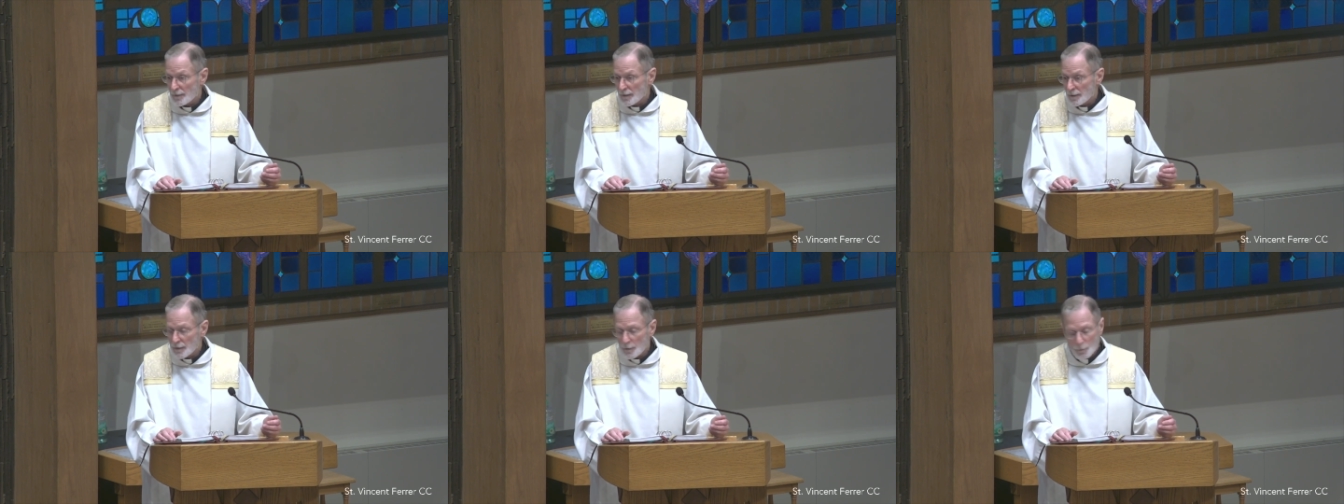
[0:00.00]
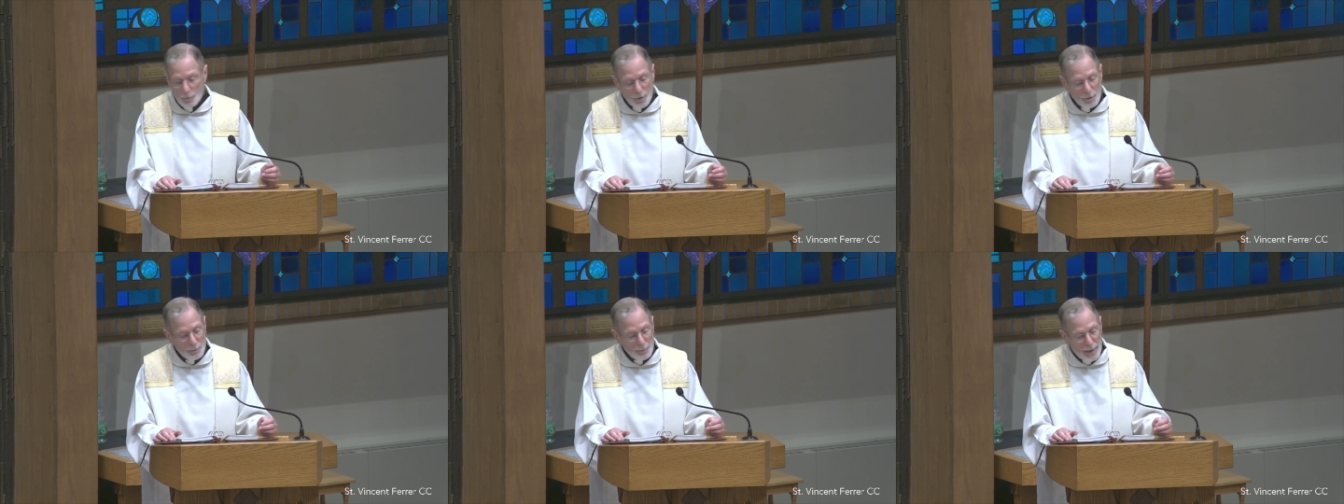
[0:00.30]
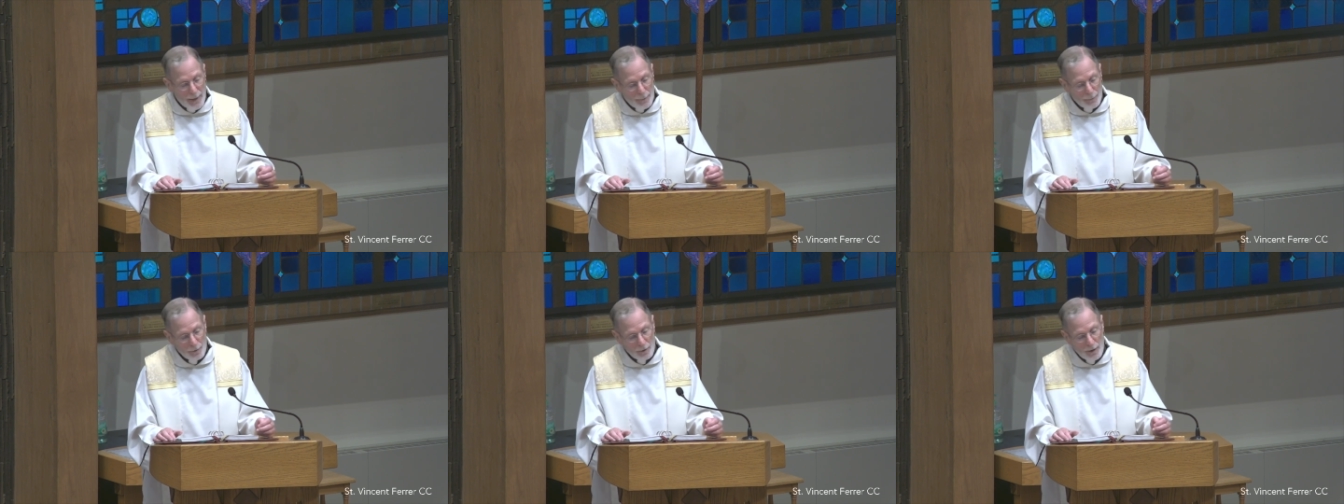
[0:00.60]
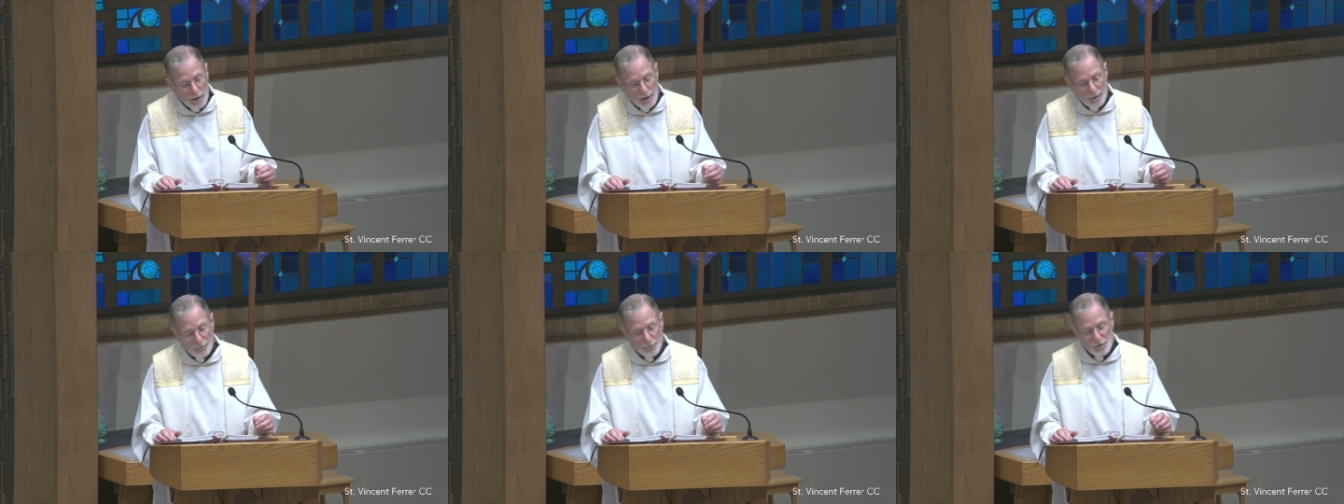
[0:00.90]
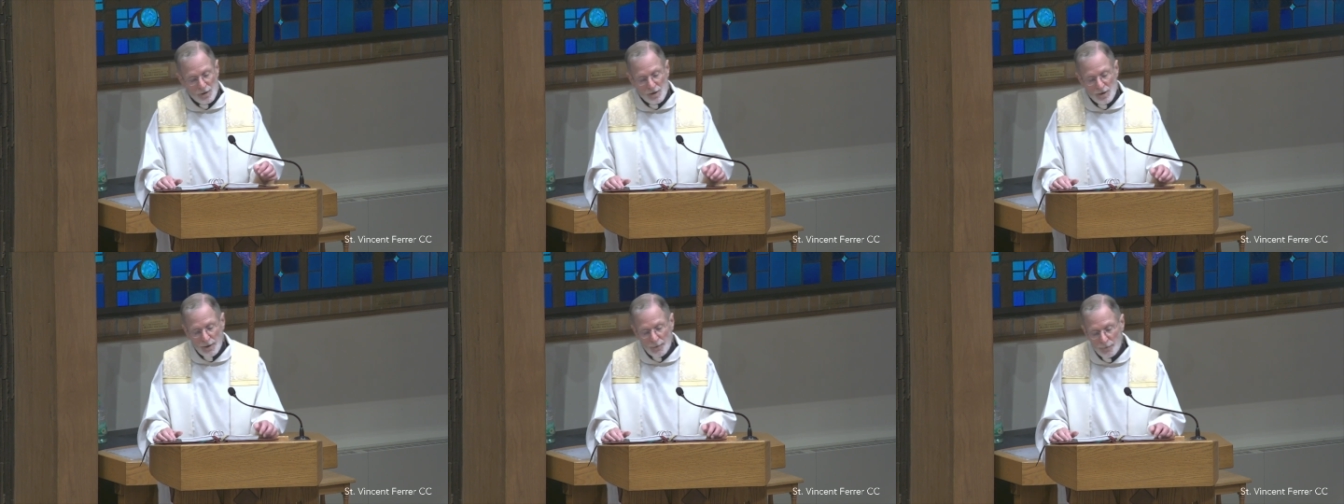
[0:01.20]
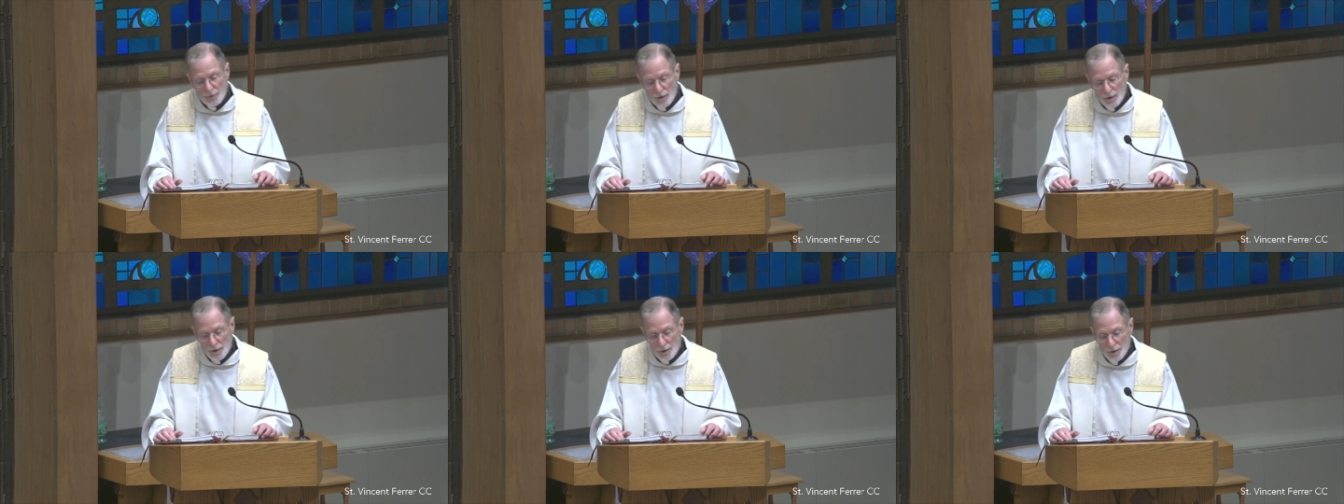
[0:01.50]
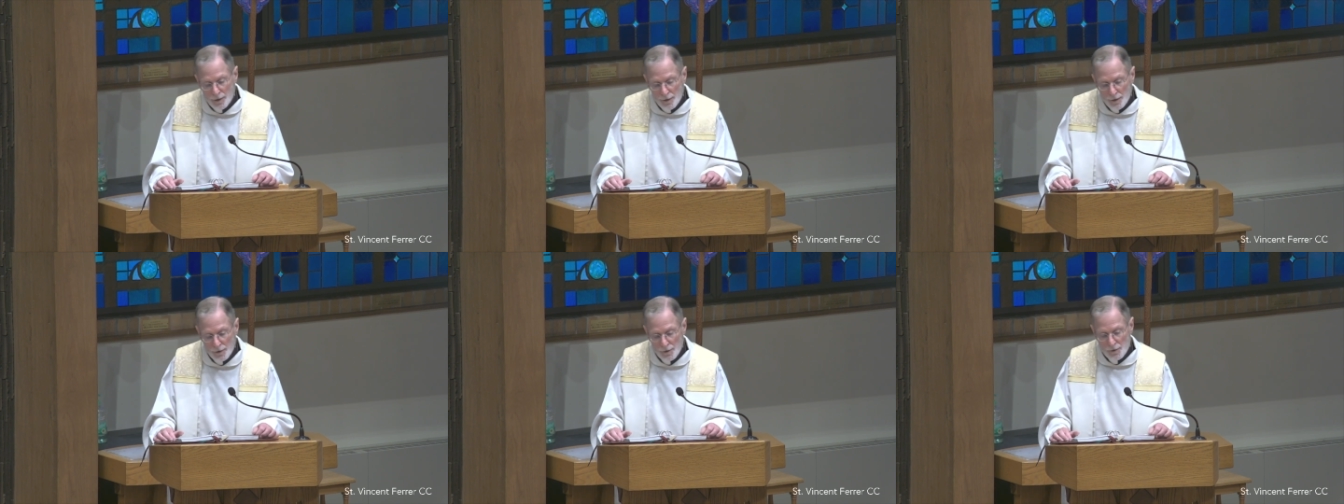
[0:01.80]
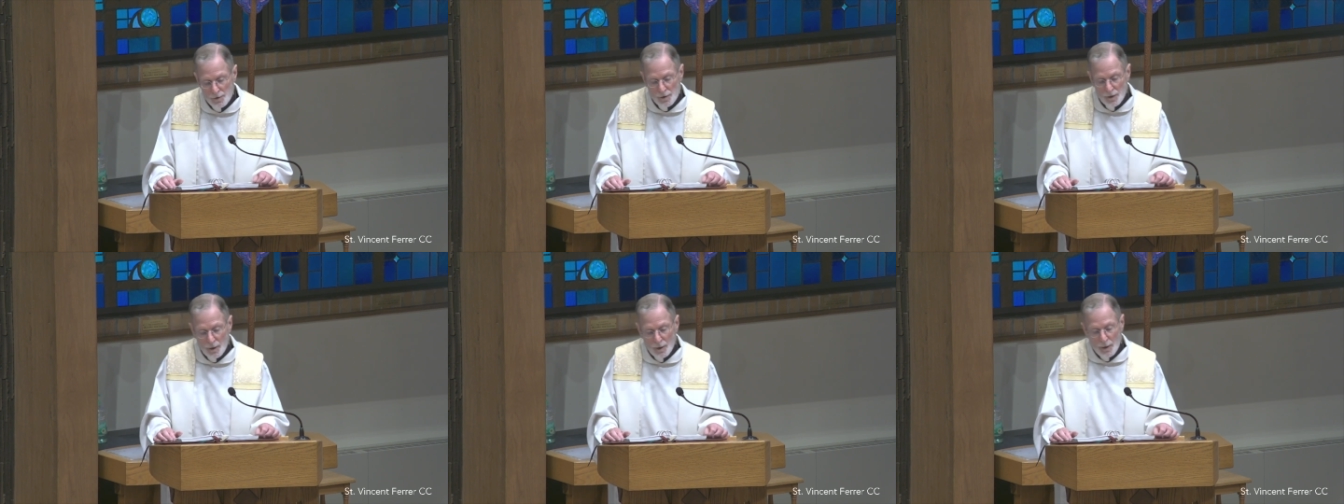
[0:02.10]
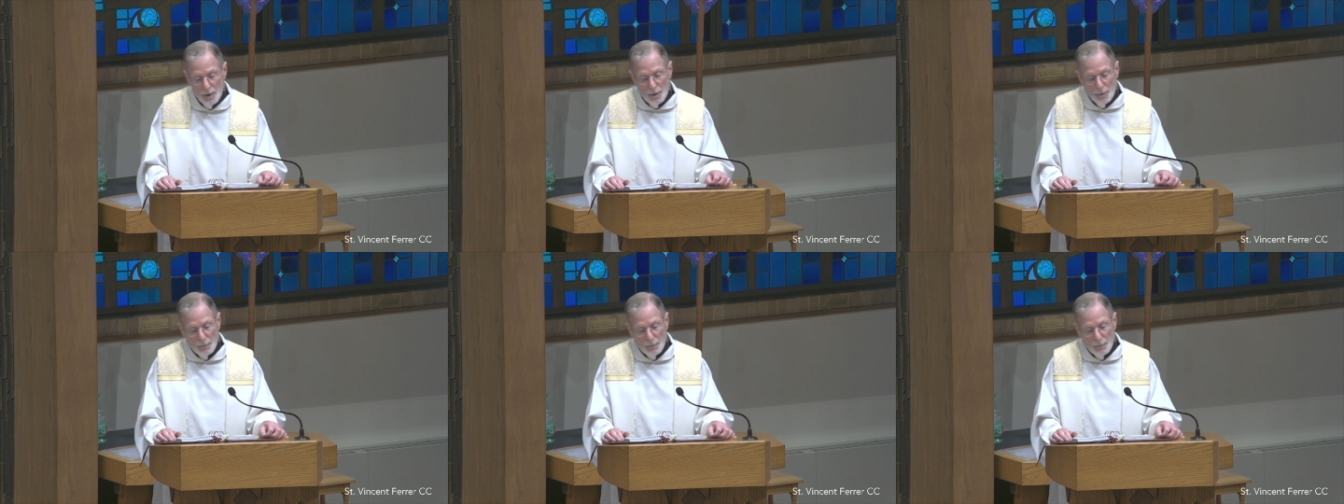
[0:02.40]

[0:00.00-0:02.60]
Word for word: I think they were in Babylon for 70 years.